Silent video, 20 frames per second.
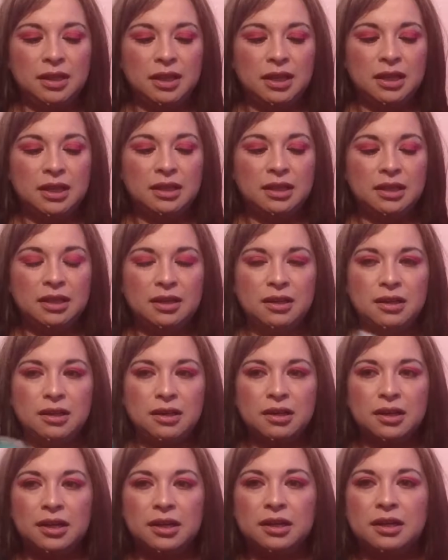and in the
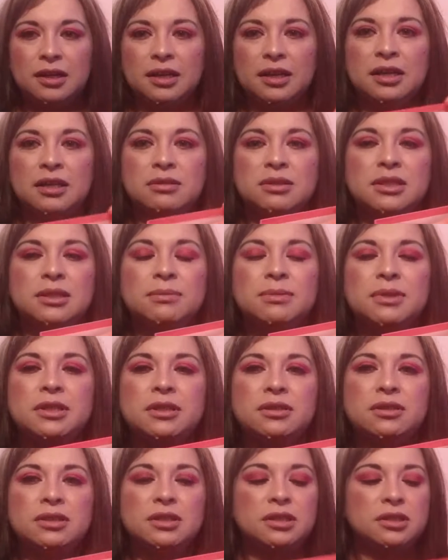card it comes some
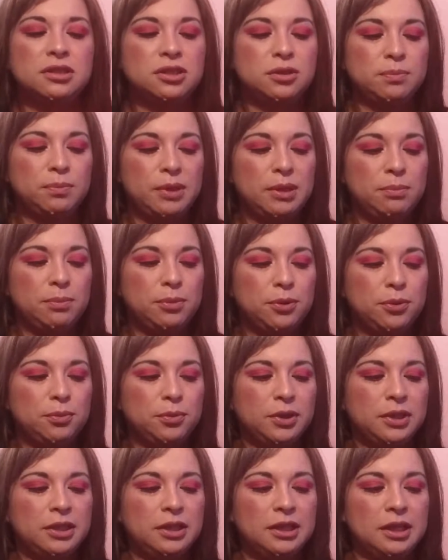little tissue paper
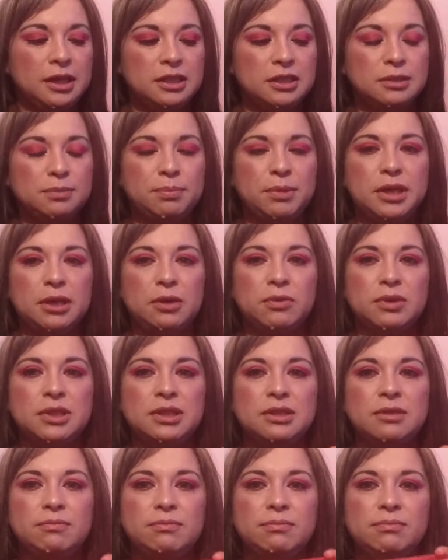really nice pink
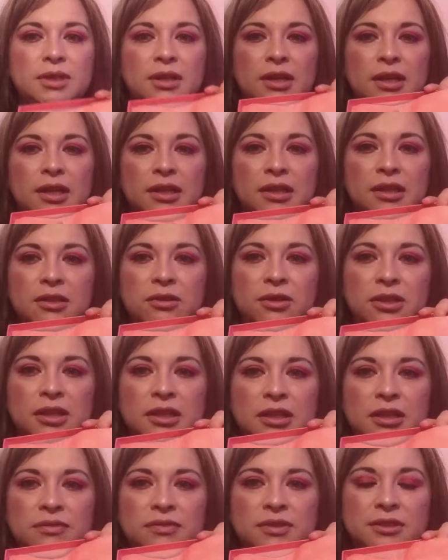with some little
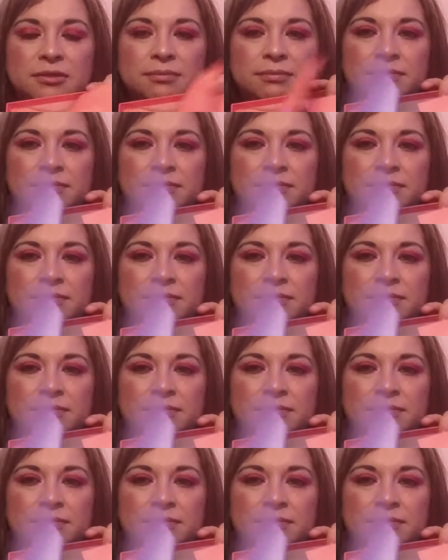leaves